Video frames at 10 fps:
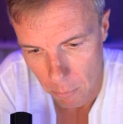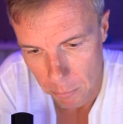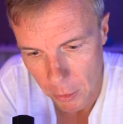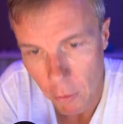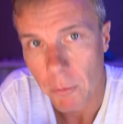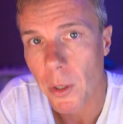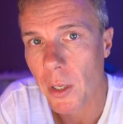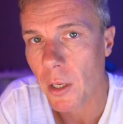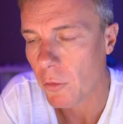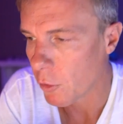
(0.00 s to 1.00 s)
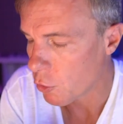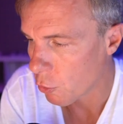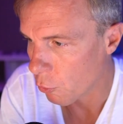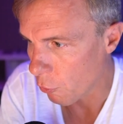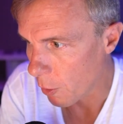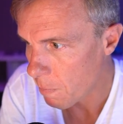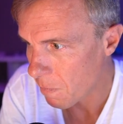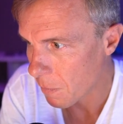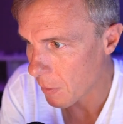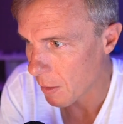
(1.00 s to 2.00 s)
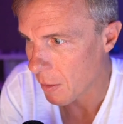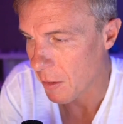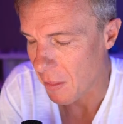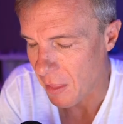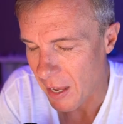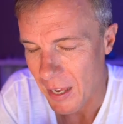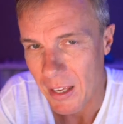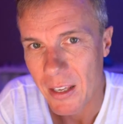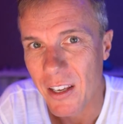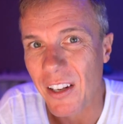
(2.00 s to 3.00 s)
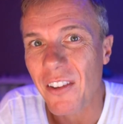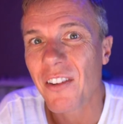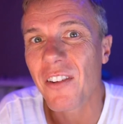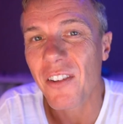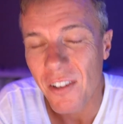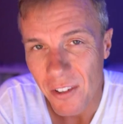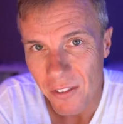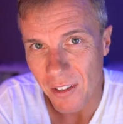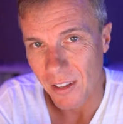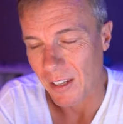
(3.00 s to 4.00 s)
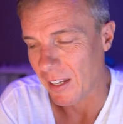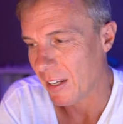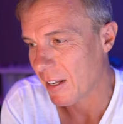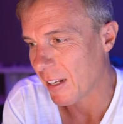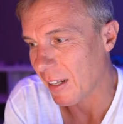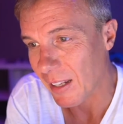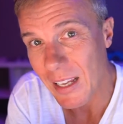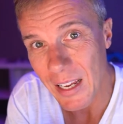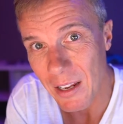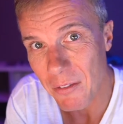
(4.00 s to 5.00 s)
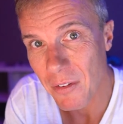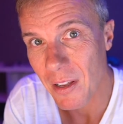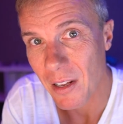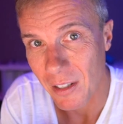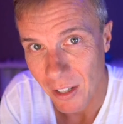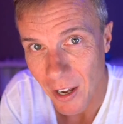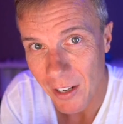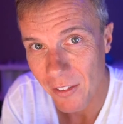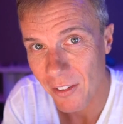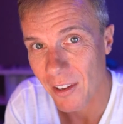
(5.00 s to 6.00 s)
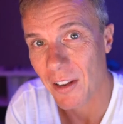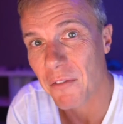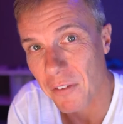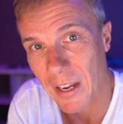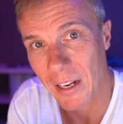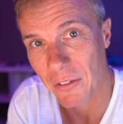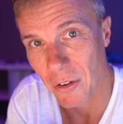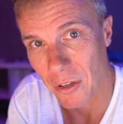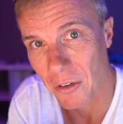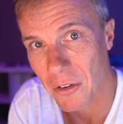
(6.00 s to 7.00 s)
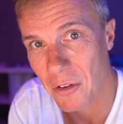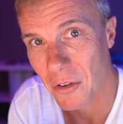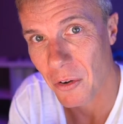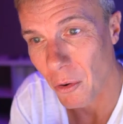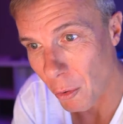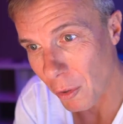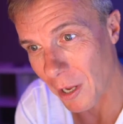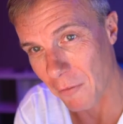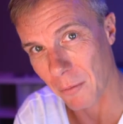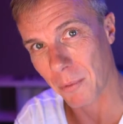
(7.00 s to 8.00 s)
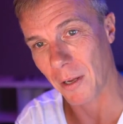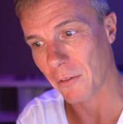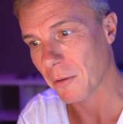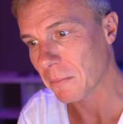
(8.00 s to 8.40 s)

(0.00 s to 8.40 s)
Because my kids are children, they consistently leave lights and fans on all over the place.